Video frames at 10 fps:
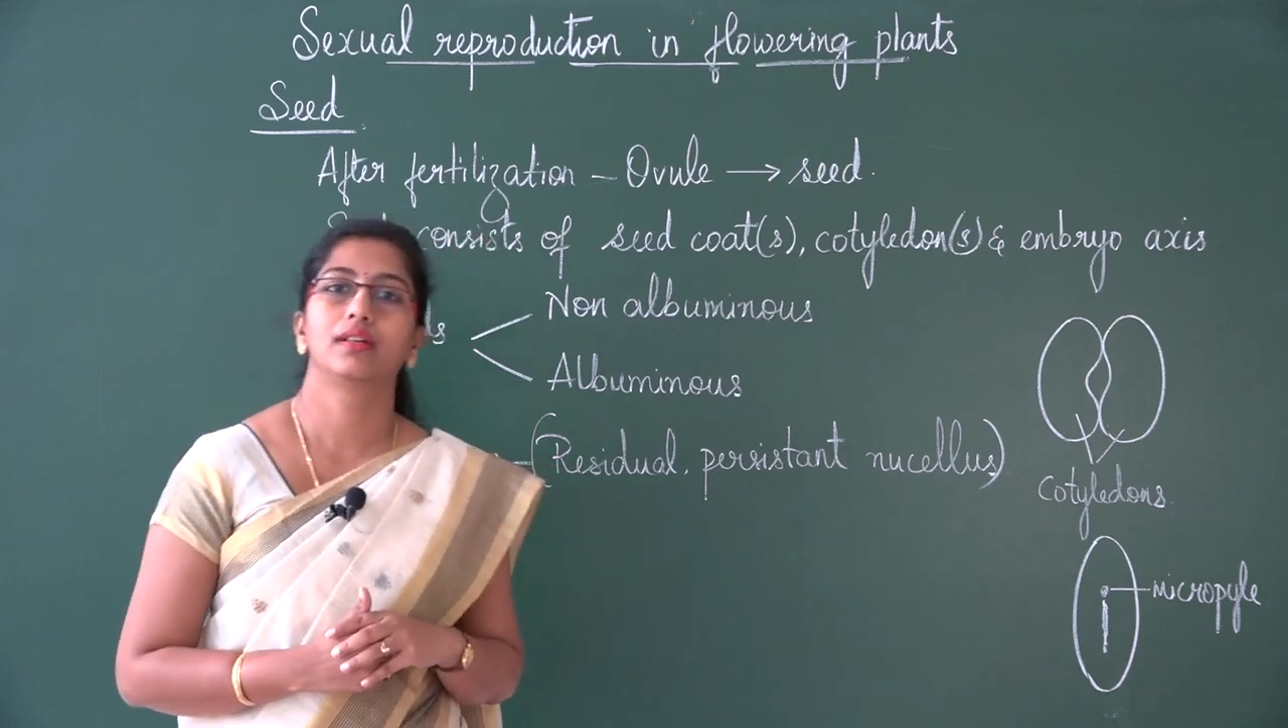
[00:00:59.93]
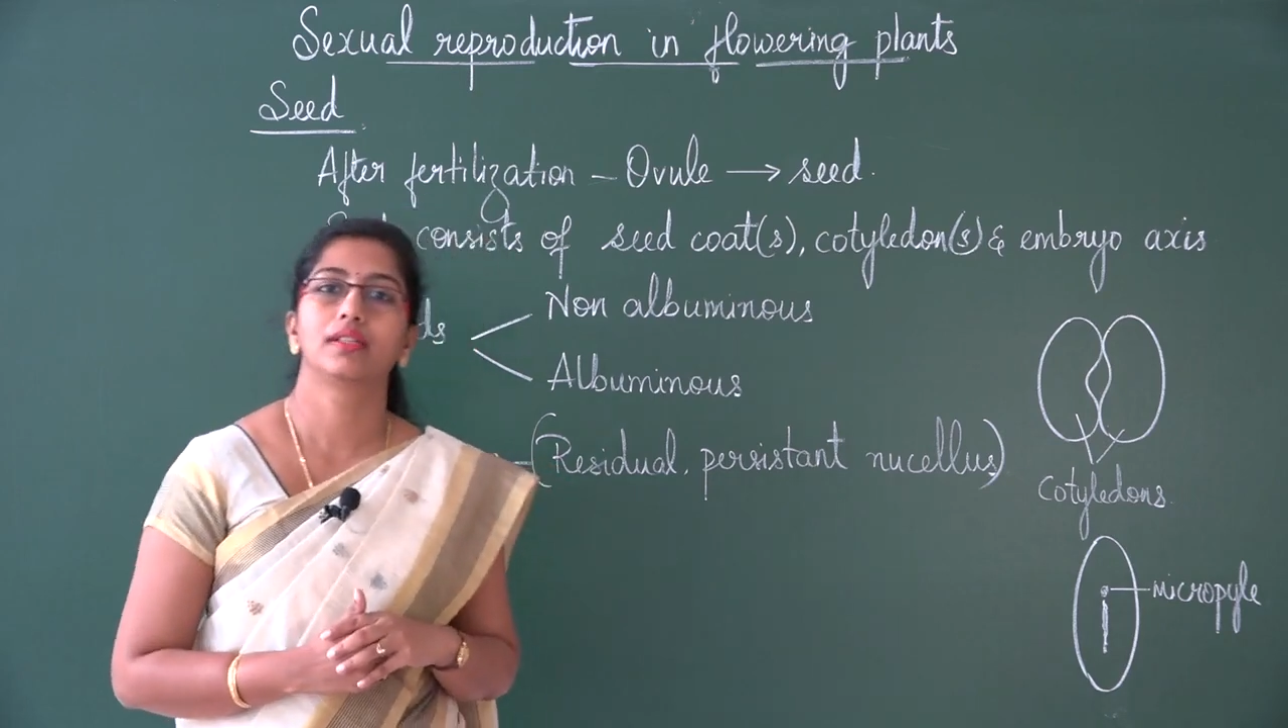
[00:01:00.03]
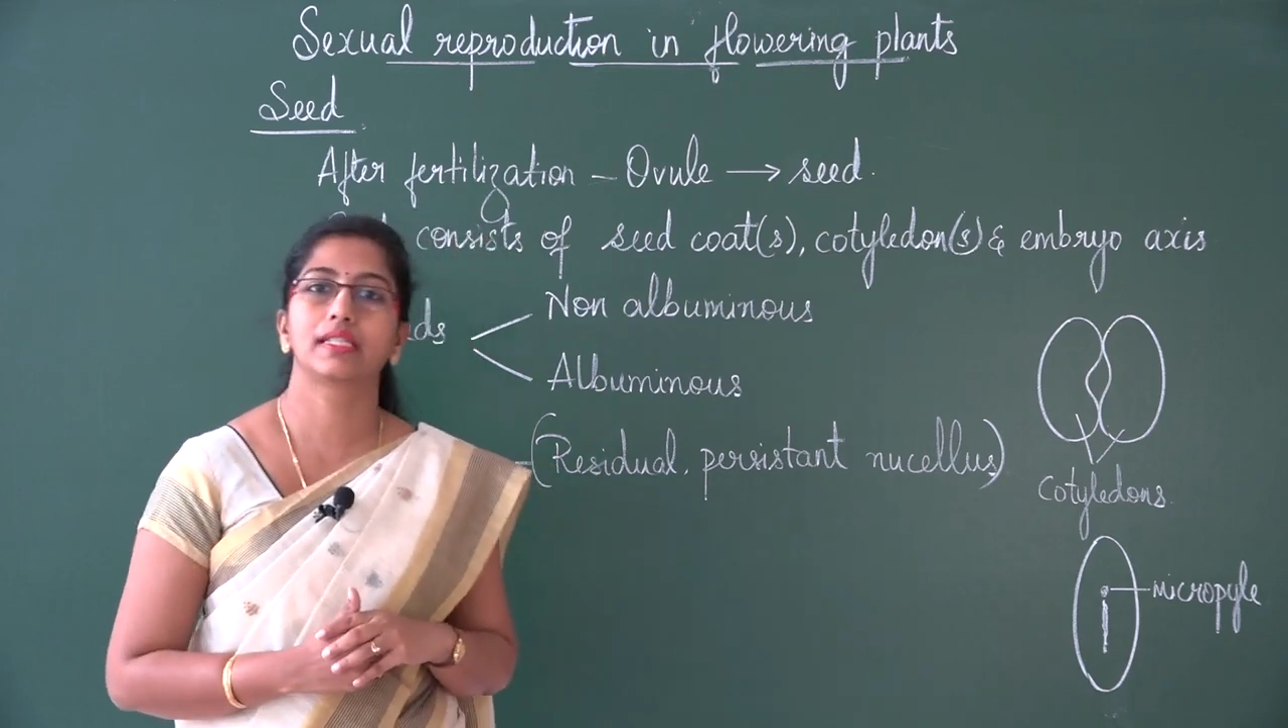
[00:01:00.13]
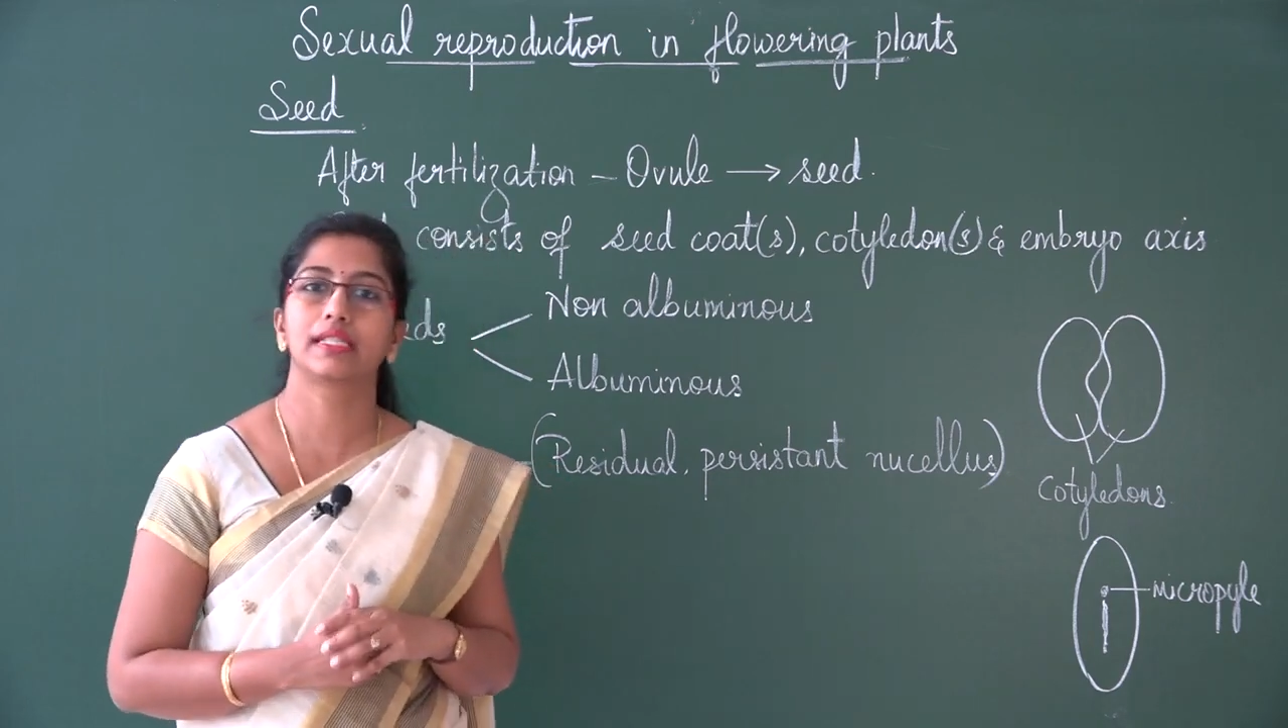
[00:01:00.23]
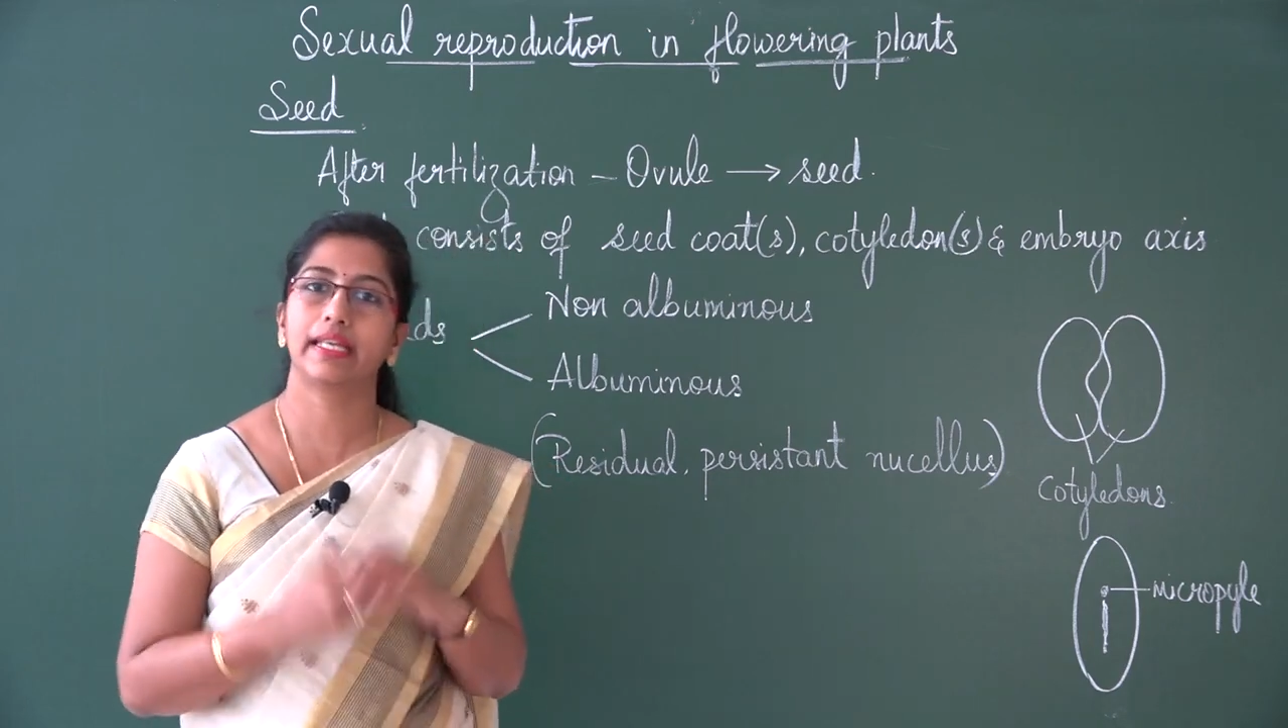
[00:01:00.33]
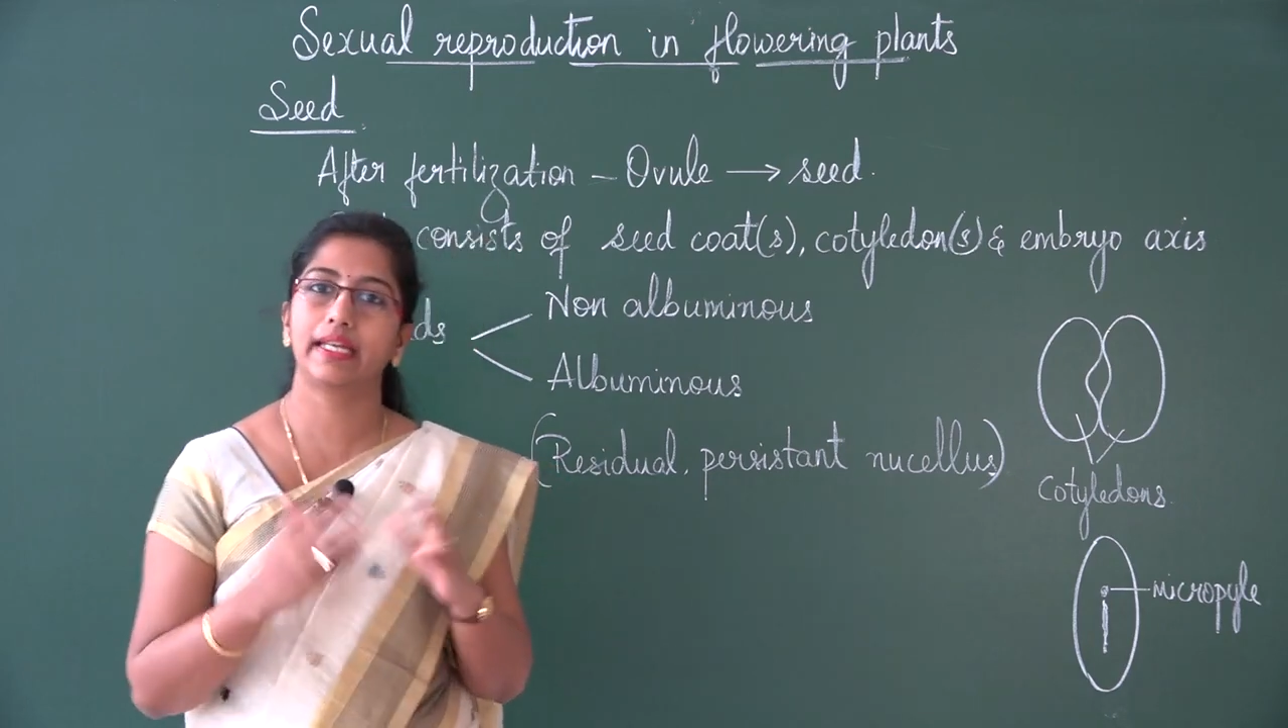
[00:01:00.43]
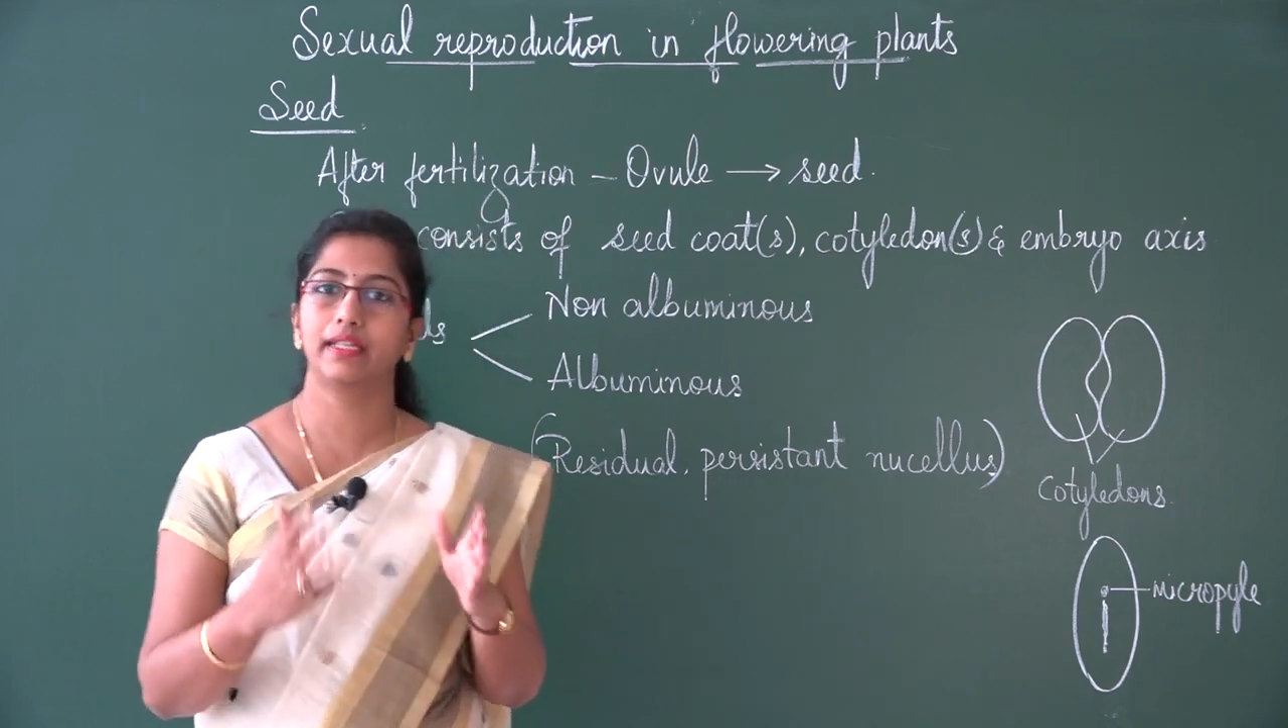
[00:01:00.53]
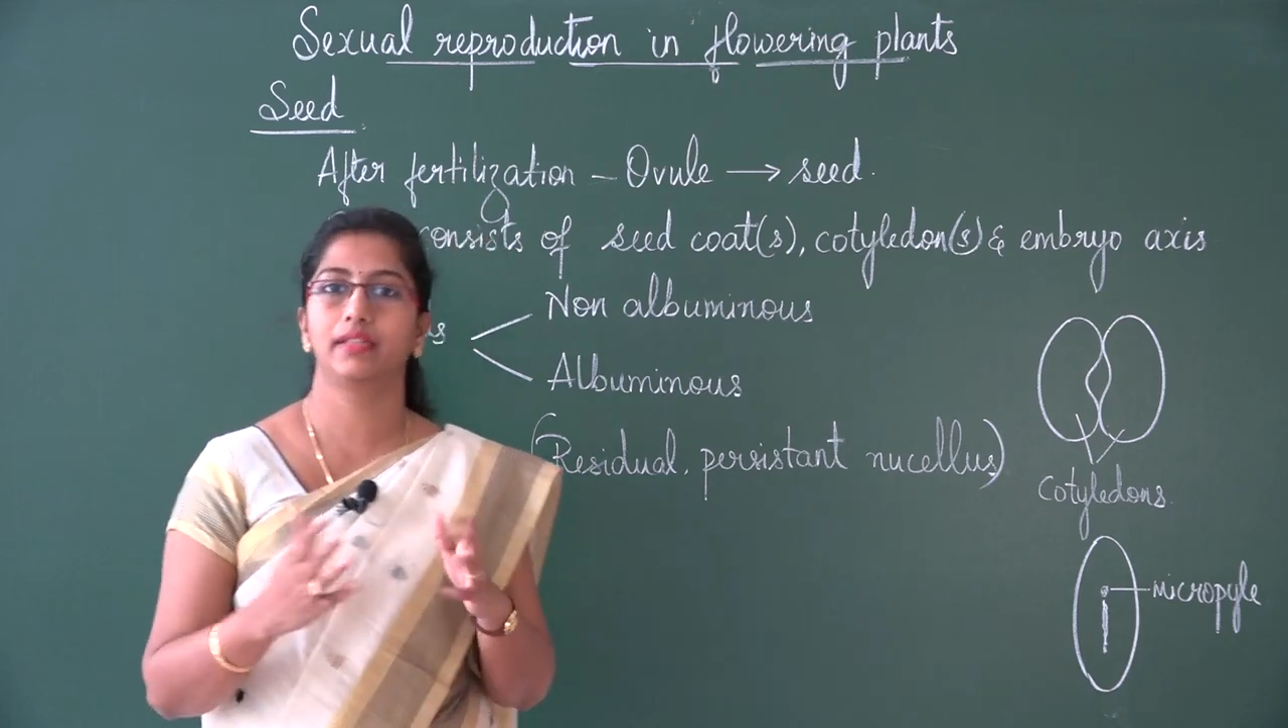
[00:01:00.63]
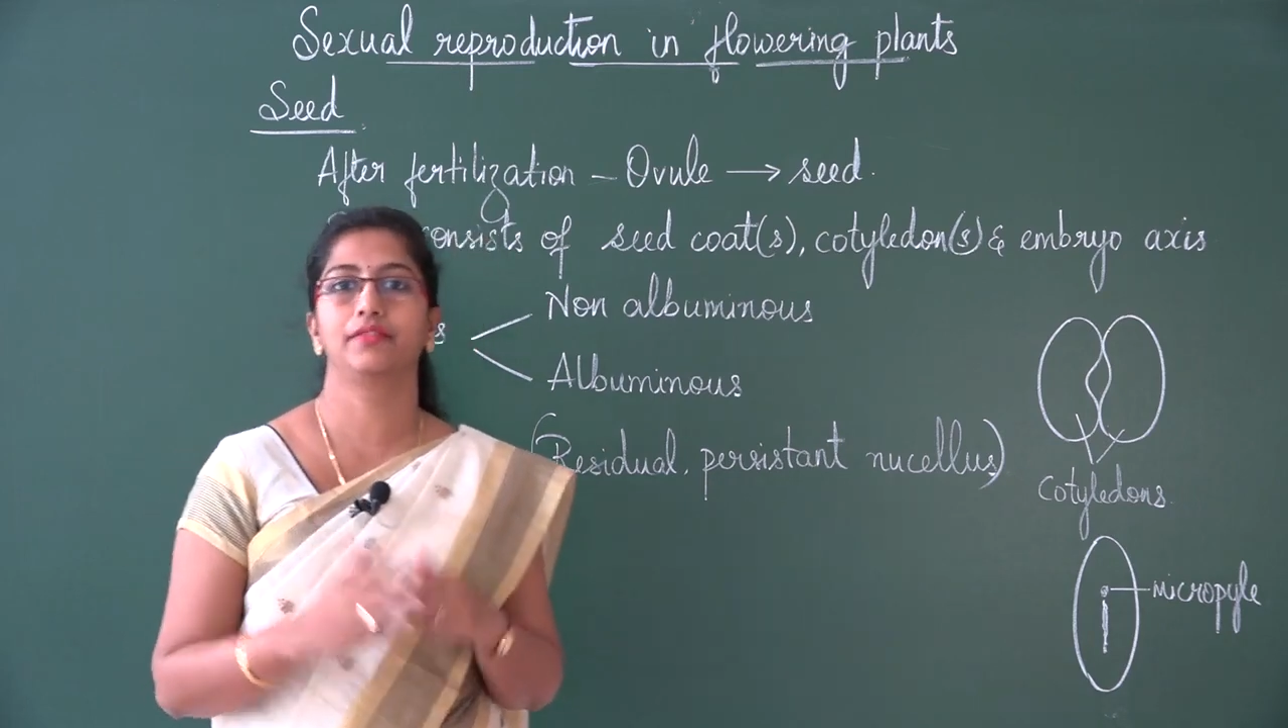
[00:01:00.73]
seed